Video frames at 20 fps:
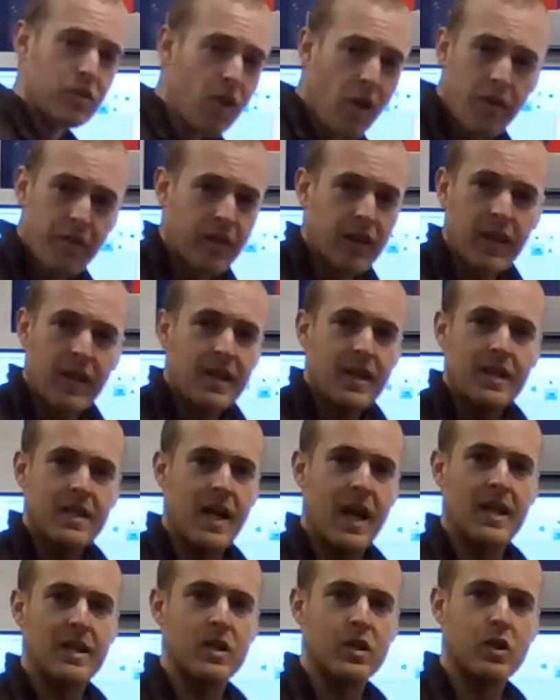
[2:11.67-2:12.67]
nothing in the
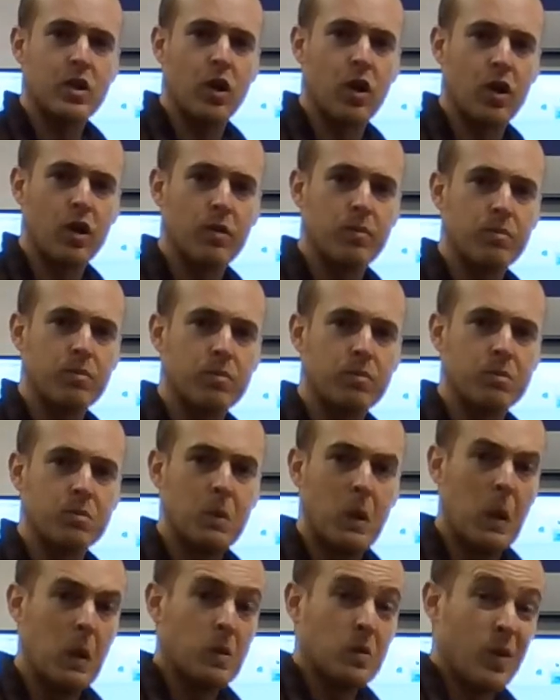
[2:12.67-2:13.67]
tens column.
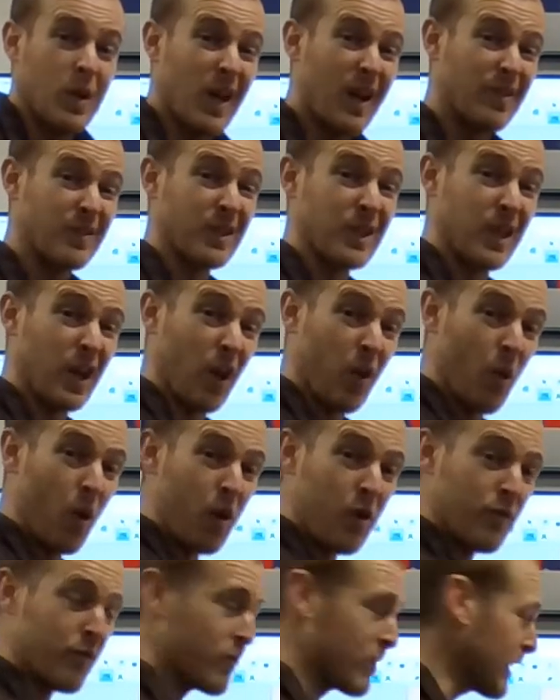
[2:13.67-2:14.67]
So I have to go
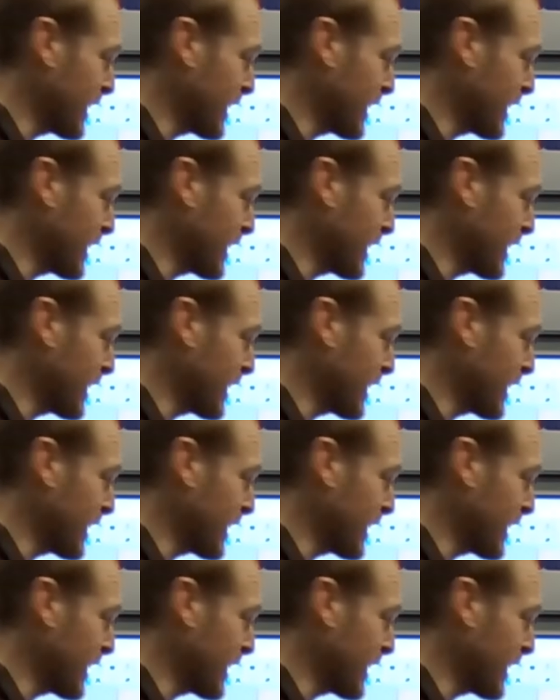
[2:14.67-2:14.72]
over